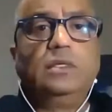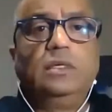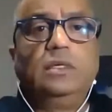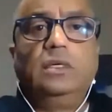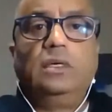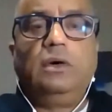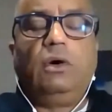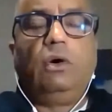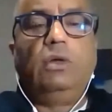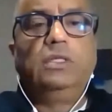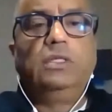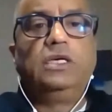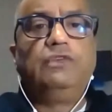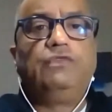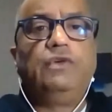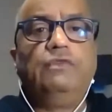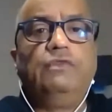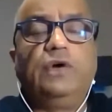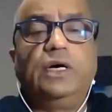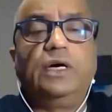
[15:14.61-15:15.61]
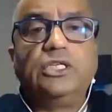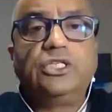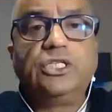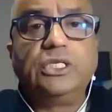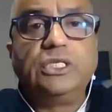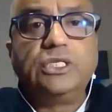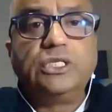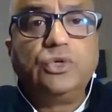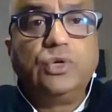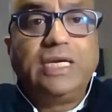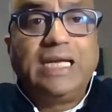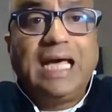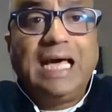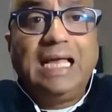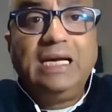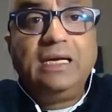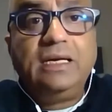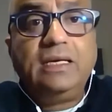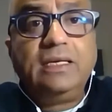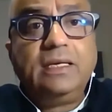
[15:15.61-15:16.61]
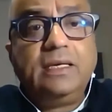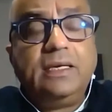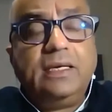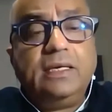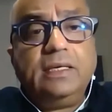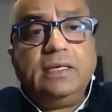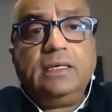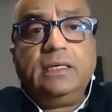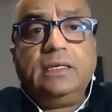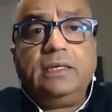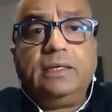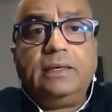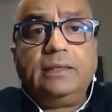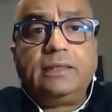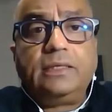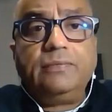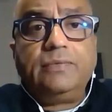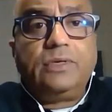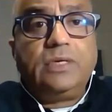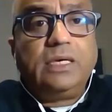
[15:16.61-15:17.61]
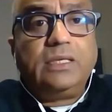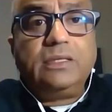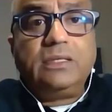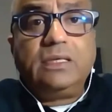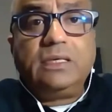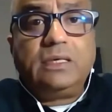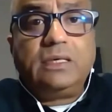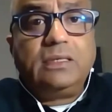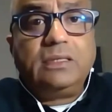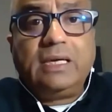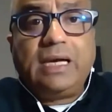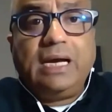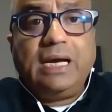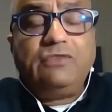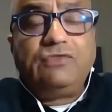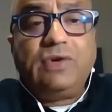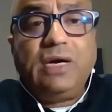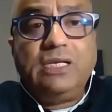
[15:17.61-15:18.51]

all the different functions? So talent, the, the kind of